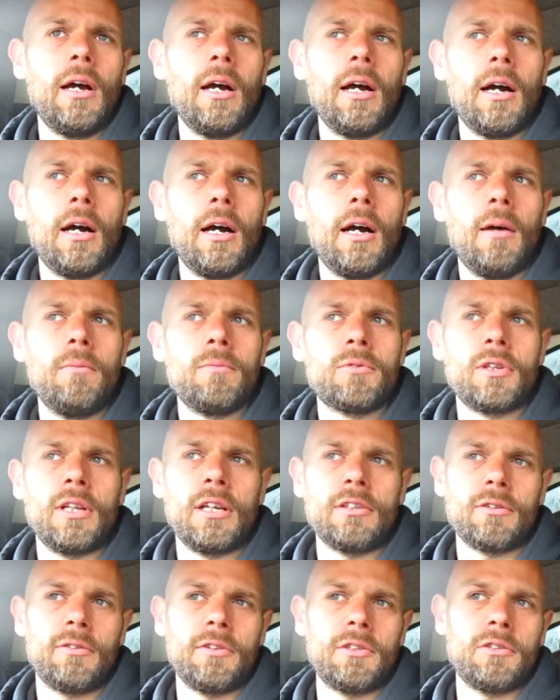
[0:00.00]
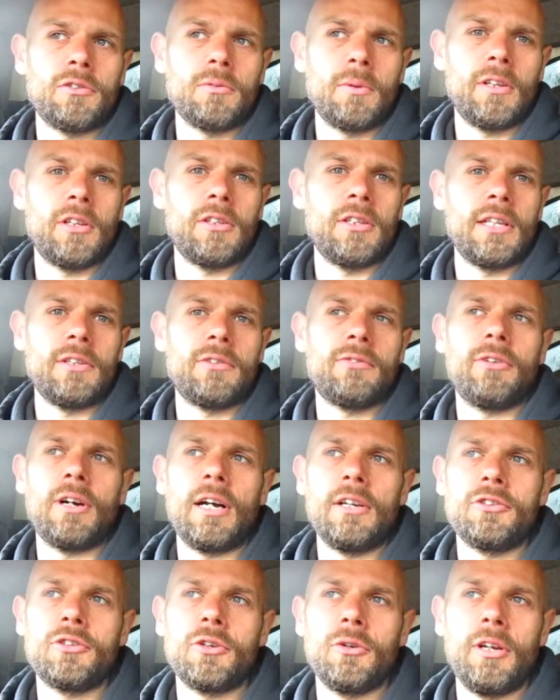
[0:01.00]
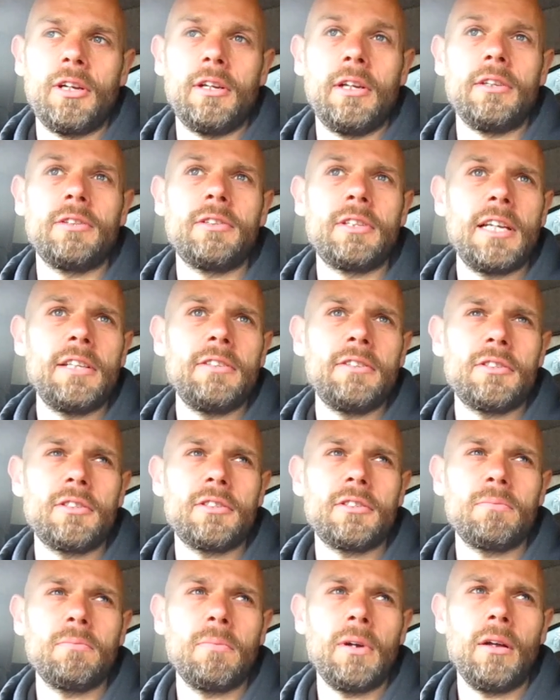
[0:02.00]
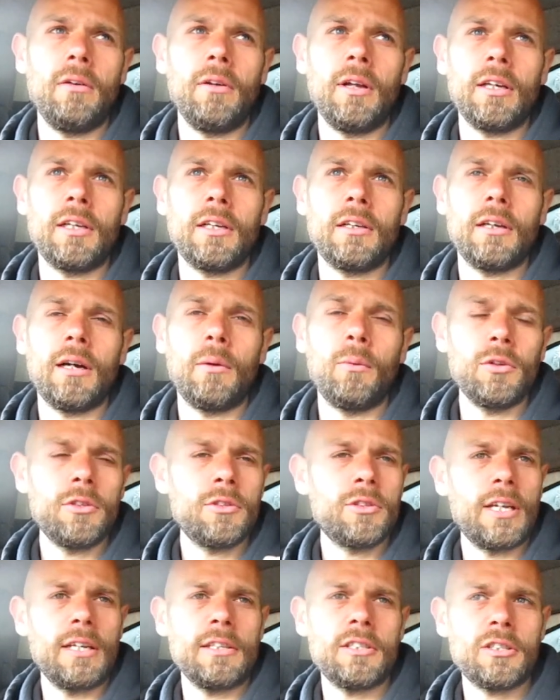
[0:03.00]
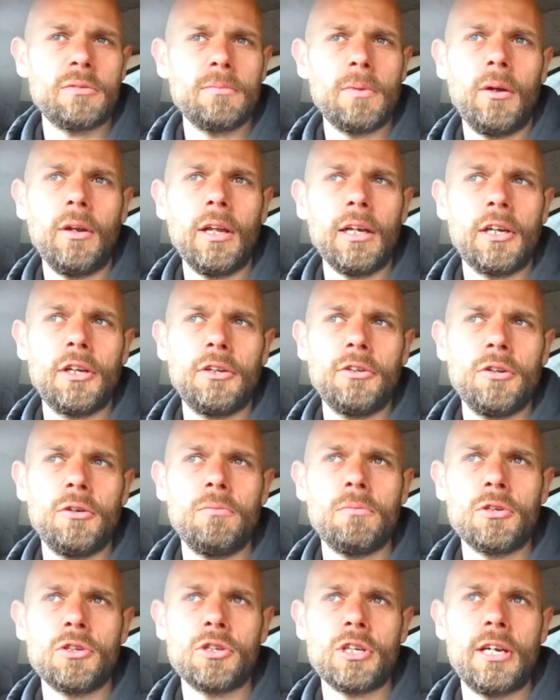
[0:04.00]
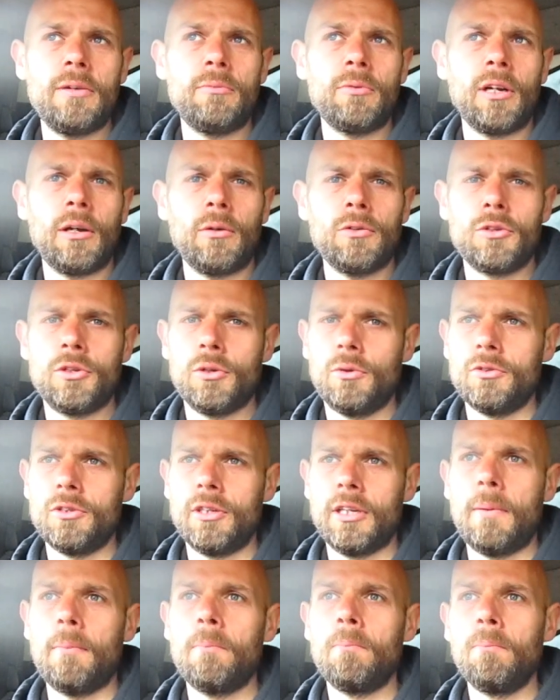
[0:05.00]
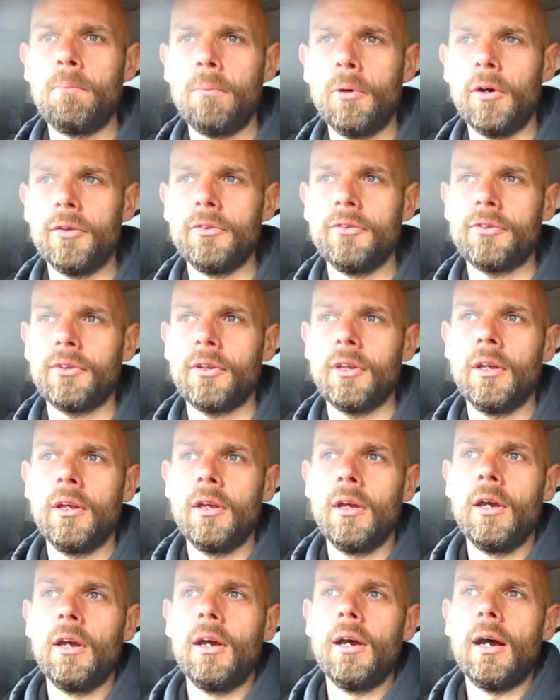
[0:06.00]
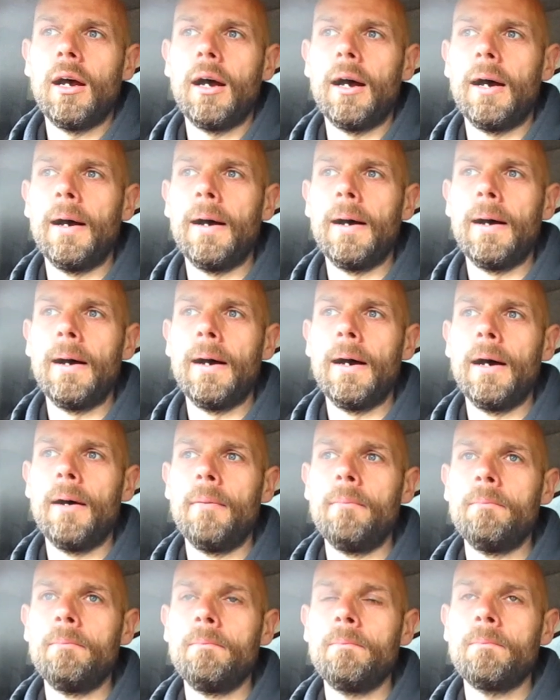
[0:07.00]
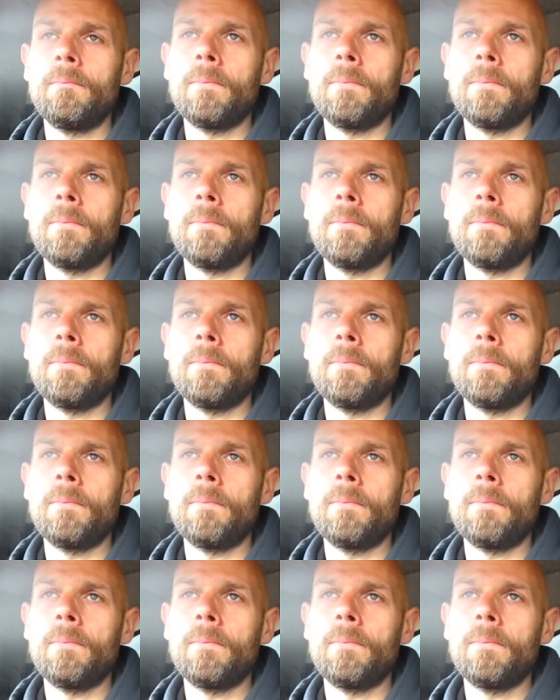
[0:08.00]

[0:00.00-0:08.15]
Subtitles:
So that's obviously something that needs fine tuning. It did smell like, I would say it smelled like a new machine when I was using it, but I